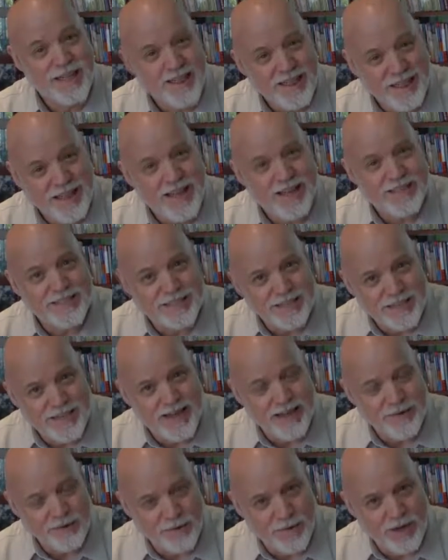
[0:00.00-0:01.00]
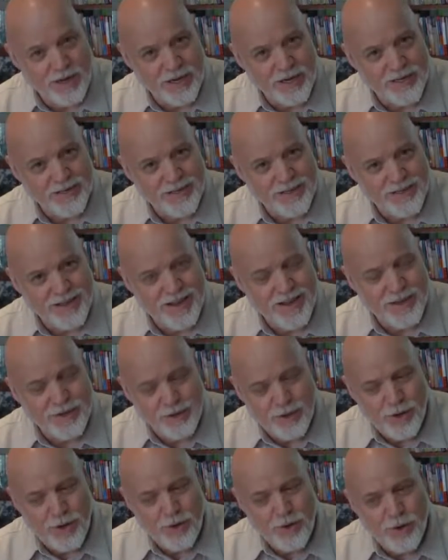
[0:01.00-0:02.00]
that's not right. I
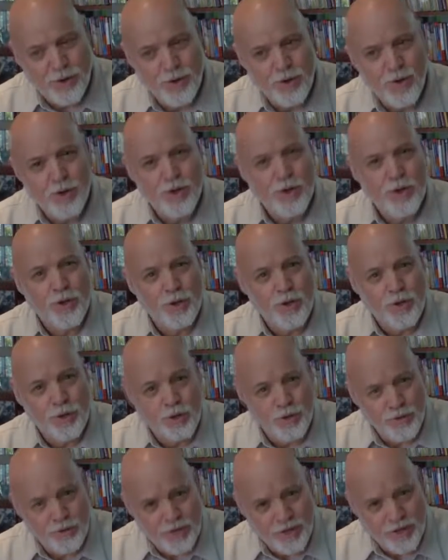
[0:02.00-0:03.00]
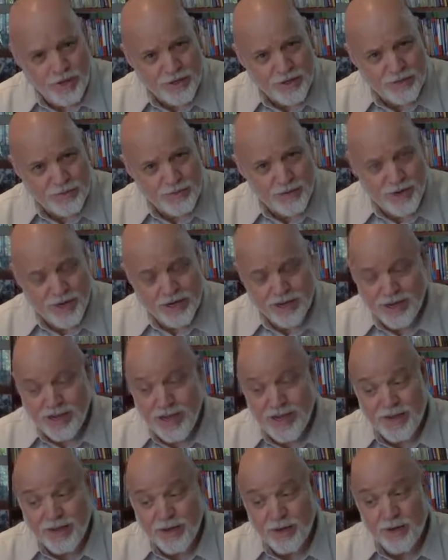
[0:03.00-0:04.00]
know you think it's right.
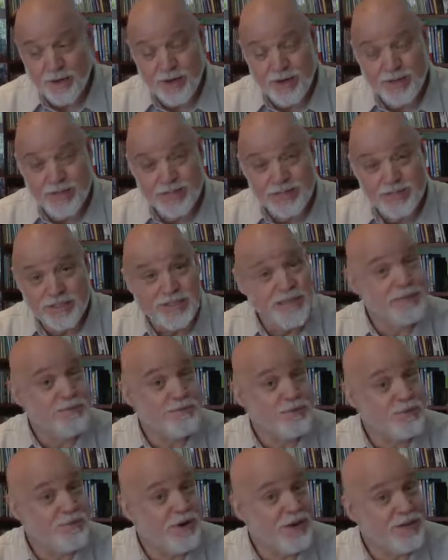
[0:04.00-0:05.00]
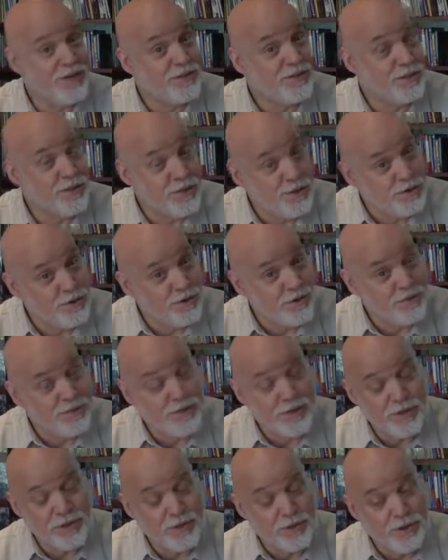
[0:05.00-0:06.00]
I know it seems right to you,
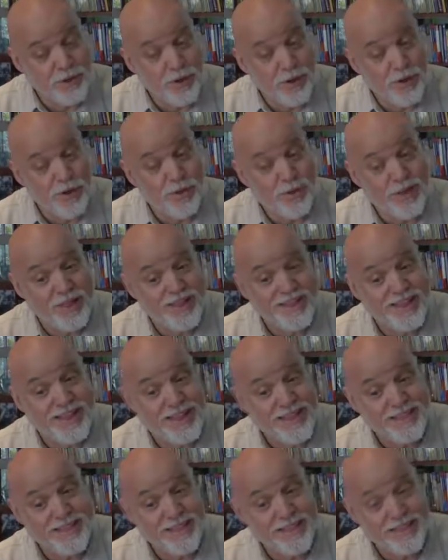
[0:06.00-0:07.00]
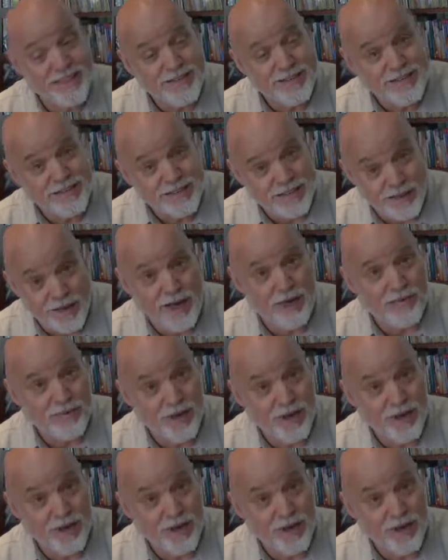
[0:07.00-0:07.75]
but no, that's not